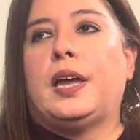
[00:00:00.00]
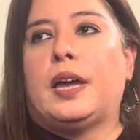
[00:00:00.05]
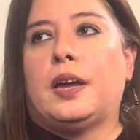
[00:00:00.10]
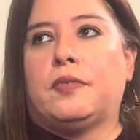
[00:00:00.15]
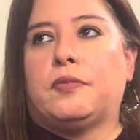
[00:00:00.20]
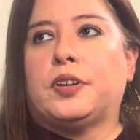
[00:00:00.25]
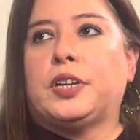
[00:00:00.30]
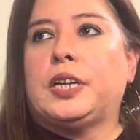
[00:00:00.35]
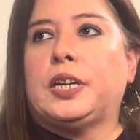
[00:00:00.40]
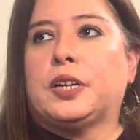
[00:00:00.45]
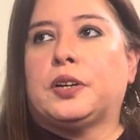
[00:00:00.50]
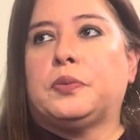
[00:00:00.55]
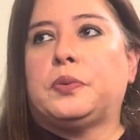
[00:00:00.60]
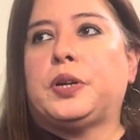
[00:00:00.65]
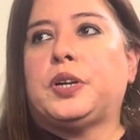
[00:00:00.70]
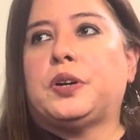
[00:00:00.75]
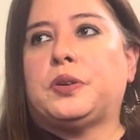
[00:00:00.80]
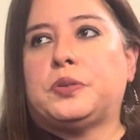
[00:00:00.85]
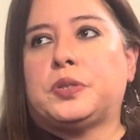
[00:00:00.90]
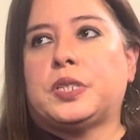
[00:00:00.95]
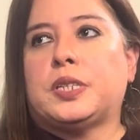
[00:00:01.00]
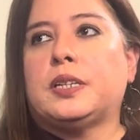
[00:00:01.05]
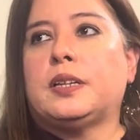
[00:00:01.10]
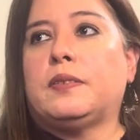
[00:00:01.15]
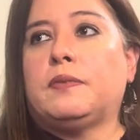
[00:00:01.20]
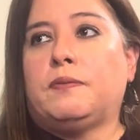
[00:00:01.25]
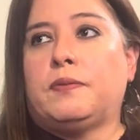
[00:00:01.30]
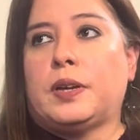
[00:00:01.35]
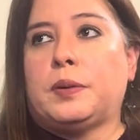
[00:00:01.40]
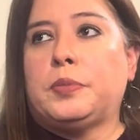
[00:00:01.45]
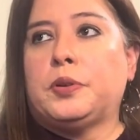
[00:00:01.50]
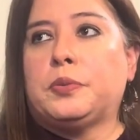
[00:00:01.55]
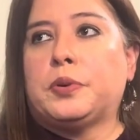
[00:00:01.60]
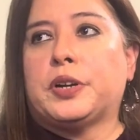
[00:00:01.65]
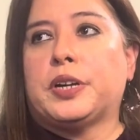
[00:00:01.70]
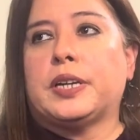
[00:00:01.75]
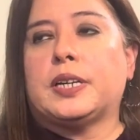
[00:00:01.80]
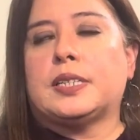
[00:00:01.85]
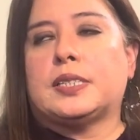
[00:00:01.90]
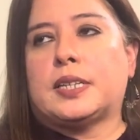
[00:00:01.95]
Every year we host it in
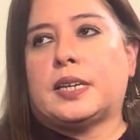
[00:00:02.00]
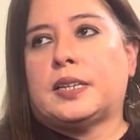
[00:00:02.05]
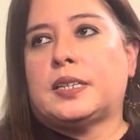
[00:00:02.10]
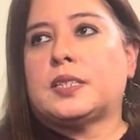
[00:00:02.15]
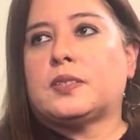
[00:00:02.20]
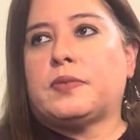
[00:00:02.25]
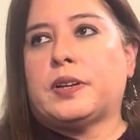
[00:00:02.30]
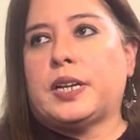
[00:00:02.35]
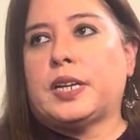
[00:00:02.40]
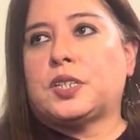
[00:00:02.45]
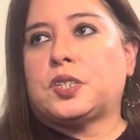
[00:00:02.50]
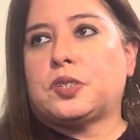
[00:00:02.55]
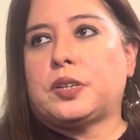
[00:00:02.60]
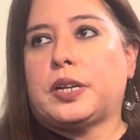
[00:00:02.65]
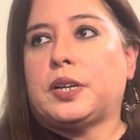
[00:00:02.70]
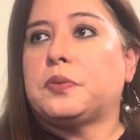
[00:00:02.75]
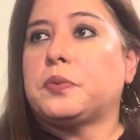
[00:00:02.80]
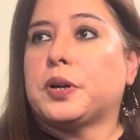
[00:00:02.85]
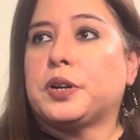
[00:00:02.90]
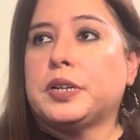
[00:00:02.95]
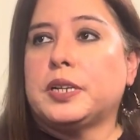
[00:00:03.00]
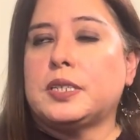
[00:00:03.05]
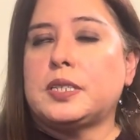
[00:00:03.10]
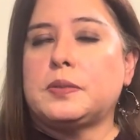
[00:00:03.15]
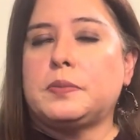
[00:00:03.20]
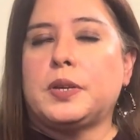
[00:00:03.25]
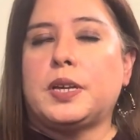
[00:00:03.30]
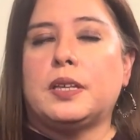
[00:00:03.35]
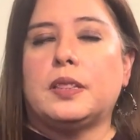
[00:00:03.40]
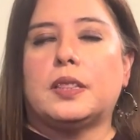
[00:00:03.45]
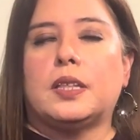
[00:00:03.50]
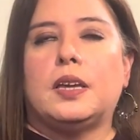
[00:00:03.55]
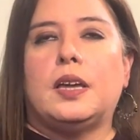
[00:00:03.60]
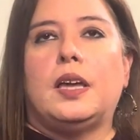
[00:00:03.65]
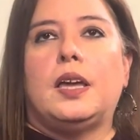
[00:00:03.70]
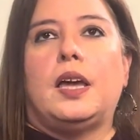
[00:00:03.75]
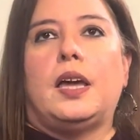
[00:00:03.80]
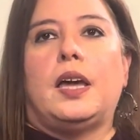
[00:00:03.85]
February because that is Financial Aid Awareness Month.